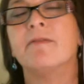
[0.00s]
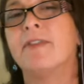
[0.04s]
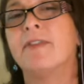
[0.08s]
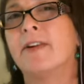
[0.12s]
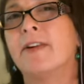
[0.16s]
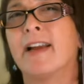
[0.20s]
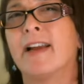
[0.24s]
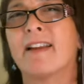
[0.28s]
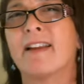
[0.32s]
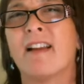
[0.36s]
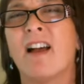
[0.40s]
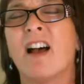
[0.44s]

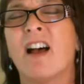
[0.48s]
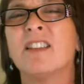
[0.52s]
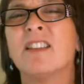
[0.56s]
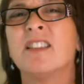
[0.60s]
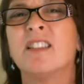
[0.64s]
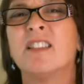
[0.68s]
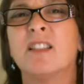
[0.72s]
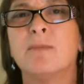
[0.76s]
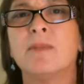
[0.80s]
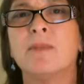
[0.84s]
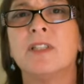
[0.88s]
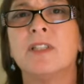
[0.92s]
very
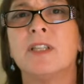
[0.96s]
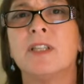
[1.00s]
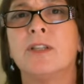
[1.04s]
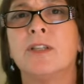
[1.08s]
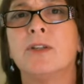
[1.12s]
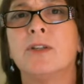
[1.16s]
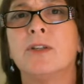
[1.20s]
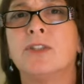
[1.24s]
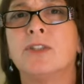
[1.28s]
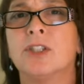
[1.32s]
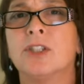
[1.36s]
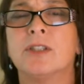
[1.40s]
accustomed
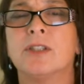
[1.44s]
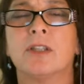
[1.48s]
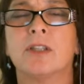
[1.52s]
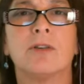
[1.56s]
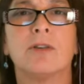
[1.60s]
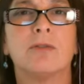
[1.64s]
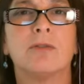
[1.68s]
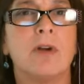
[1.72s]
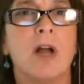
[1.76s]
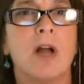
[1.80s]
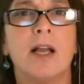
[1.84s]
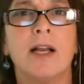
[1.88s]
to, just a
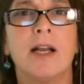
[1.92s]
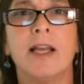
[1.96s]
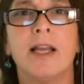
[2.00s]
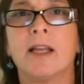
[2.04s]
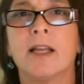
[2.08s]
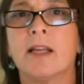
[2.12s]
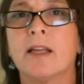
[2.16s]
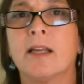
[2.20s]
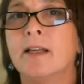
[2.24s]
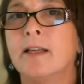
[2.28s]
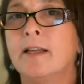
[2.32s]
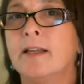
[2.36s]

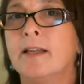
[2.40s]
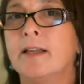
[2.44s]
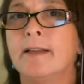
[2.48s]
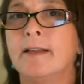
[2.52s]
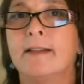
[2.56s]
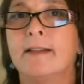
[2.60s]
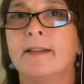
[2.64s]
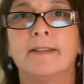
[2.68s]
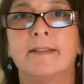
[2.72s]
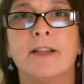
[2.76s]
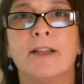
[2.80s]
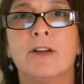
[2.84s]
chronic
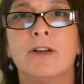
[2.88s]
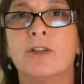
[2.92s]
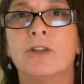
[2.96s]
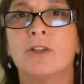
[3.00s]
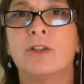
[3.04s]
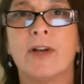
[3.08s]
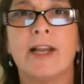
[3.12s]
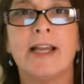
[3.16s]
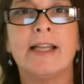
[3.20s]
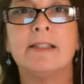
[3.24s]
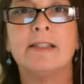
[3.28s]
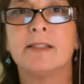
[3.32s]
low
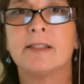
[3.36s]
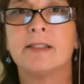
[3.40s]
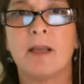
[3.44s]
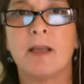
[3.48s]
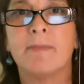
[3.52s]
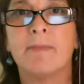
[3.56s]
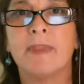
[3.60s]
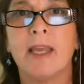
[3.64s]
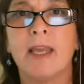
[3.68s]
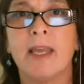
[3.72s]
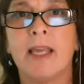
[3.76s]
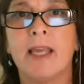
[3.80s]
grade
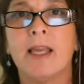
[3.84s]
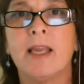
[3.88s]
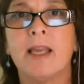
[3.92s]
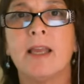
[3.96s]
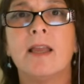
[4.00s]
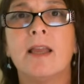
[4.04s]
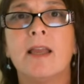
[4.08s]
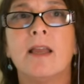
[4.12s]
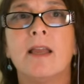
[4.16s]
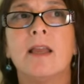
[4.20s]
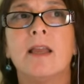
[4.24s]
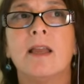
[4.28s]
something.
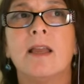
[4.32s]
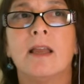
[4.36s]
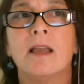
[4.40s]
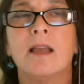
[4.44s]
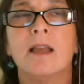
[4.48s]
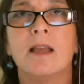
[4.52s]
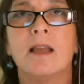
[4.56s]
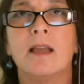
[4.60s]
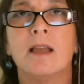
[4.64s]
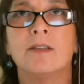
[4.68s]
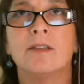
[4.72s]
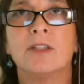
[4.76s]

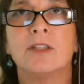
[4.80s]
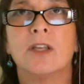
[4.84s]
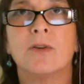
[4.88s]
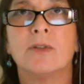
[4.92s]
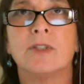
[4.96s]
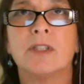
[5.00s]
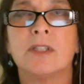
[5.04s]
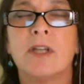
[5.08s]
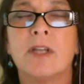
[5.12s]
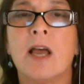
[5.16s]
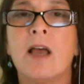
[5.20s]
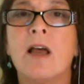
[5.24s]
So
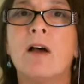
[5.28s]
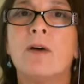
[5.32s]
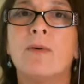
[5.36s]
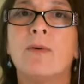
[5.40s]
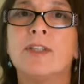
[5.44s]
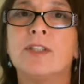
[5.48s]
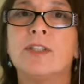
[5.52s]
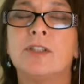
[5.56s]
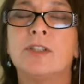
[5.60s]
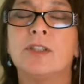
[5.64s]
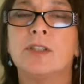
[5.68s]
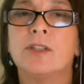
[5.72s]
it's not
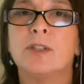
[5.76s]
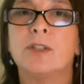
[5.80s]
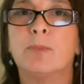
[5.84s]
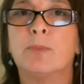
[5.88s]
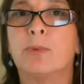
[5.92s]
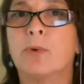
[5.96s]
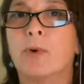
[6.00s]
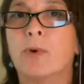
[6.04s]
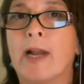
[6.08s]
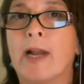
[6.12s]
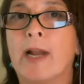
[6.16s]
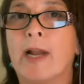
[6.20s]
always just a
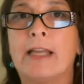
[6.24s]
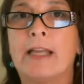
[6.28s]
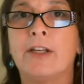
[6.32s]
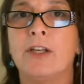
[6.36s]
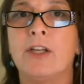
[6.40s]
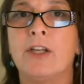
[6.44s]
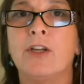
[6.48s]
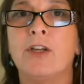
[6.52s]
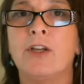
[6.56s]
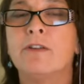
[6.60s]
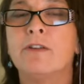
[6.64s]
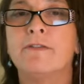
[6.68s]
brand
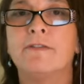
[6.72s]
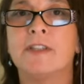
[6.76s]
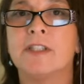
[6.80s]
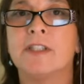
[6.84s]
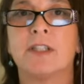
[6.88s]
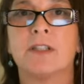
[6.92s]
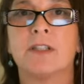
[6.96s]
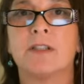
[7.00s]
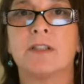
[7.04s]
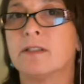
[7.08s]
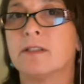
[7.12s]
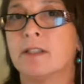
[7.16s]
new
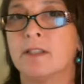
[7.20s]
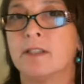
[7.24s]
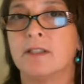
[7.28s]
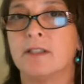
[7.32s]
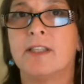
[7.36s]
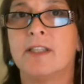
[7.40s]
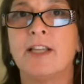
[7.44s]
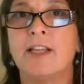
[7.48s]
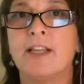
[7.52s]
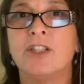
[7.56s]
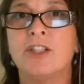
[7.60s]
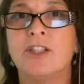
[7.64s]
physical
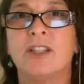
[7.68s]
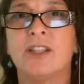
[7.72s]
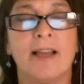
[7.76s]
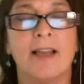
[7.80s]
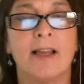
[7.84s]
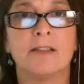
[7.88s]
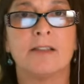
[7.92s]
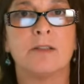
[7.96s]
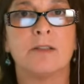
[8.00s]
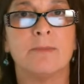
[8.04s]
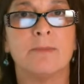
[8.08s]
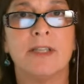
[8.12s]
sensation that
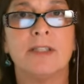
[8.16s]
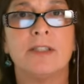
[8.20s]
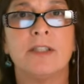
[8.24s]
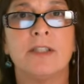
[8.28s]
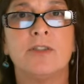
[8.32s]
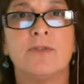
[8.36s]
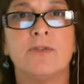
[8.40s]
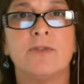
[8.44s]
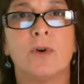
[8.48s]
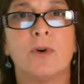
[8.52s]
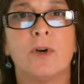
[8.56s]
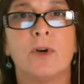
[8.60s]
has a
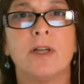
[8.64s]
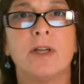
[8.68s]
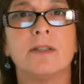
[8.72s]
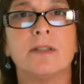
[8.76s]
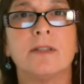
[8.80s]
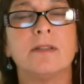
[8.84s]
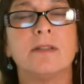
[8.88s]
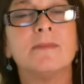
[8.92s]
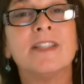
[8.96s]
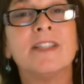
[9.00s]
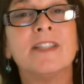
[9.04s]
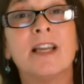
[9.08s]
message for
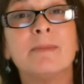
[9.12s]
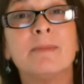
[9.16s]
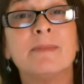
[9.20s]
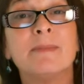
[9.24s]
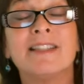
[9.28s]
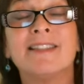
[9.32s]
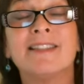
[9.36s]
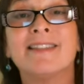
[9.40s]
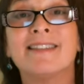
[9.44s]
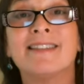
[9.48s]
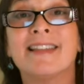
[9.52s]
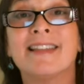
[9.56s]
us.
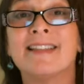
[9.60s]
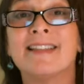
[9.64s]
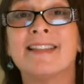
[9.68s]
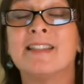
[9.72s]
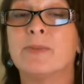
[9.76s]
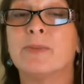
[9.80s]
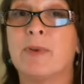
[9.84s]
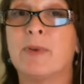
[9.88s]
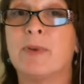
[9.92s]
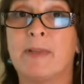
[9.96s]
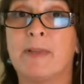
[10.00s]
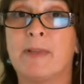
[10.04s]
Sometimes it's
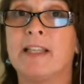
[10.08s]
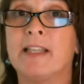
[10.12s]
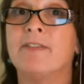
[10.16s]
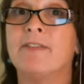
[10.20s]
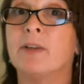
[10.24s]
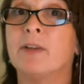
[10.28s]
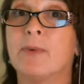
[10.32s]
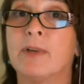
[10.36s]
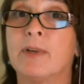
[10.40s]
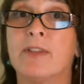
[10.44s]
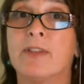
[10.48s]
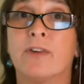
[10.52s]
things we've been
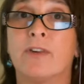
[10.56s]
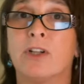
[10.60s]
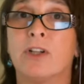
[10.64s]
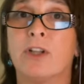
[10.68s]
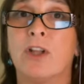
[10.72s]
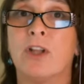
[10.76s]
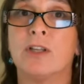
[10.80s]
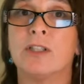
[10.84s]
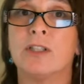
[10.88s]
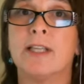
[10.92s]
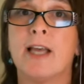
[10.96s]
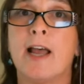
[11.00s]
living with for a
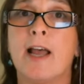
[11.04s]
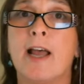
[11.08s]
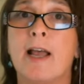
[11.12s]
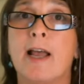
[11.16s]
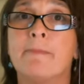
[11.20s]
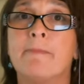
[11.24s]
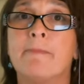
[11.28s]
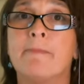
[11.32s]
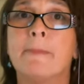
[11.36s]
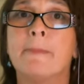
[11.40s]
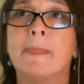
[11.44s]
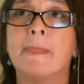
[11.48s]
long
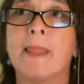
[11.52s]
time,